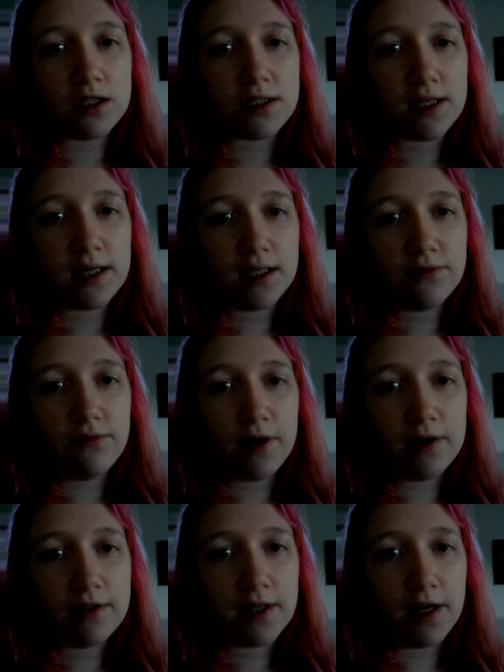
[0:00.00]

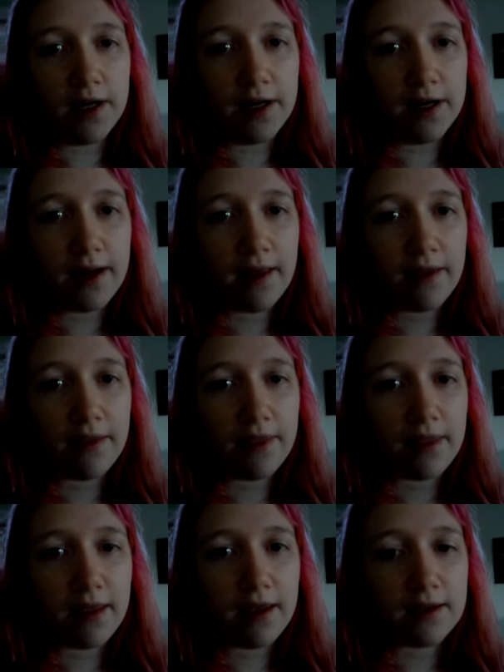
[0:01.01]

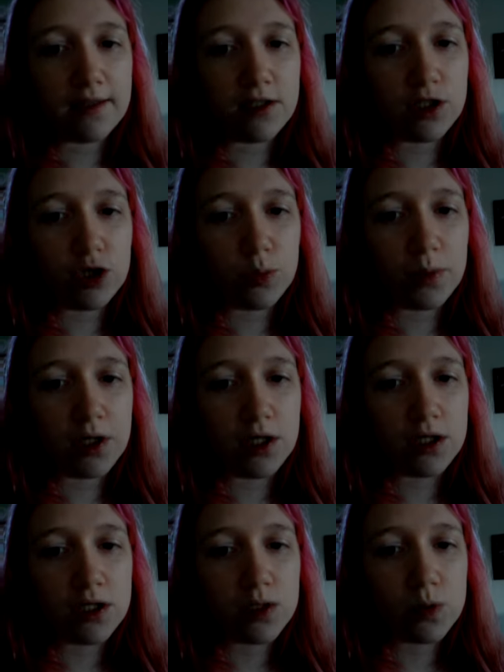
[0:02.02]

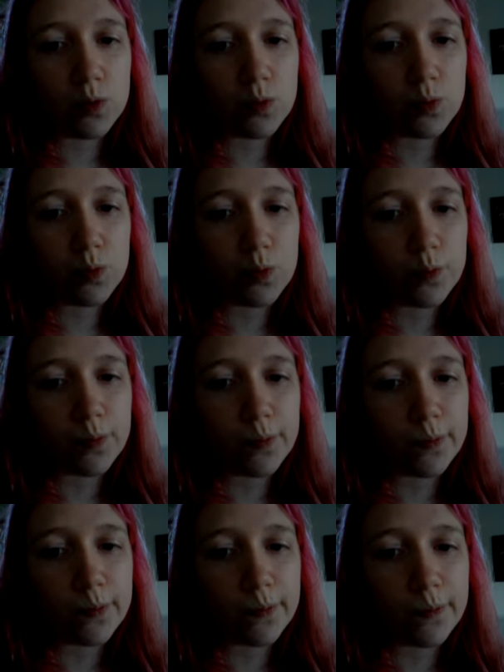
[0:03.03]

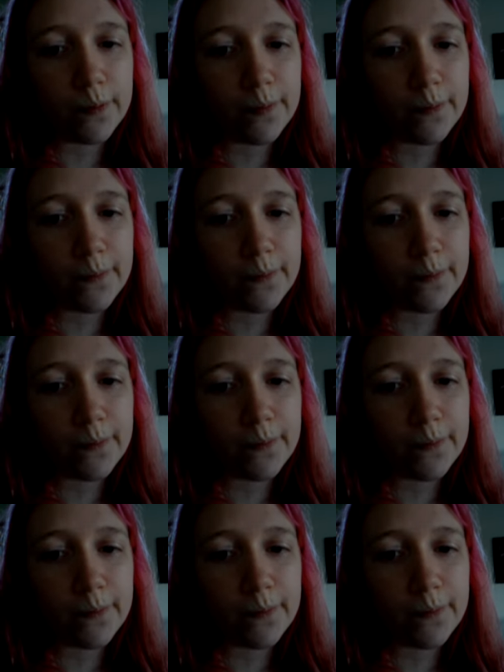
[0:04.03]
Nothing is said.